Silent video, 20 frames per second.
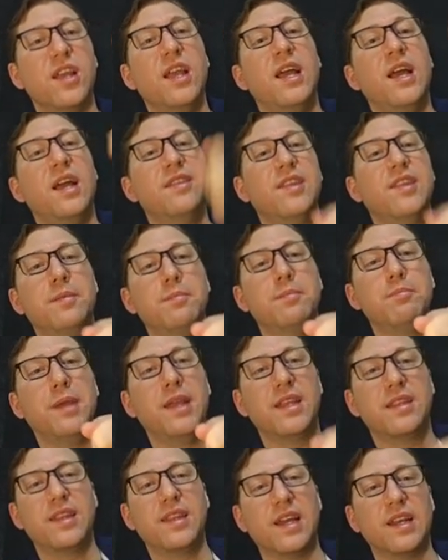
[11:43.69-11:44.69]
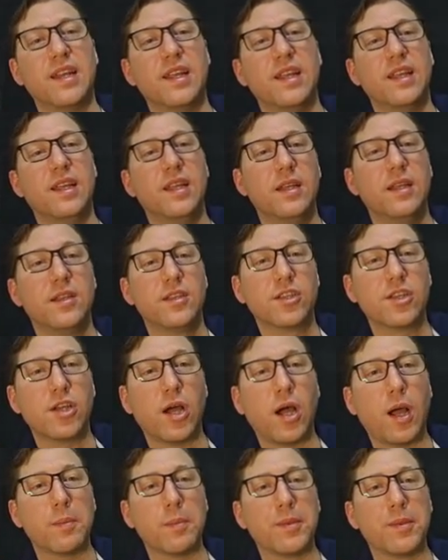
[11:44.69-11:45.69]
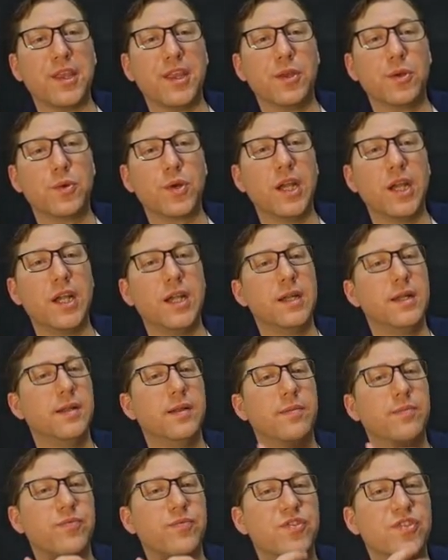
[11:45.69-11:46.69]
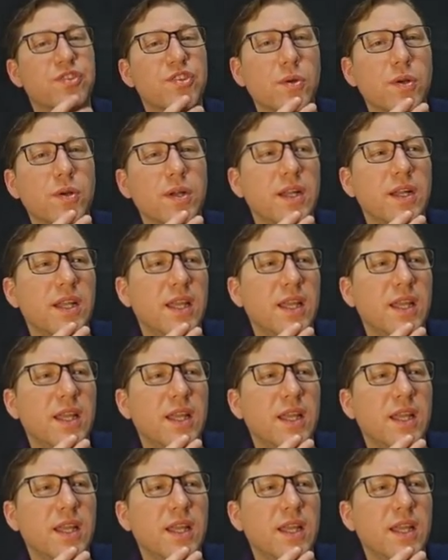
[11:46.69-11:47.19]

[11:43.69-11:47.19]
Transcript: and then make that copy, right? So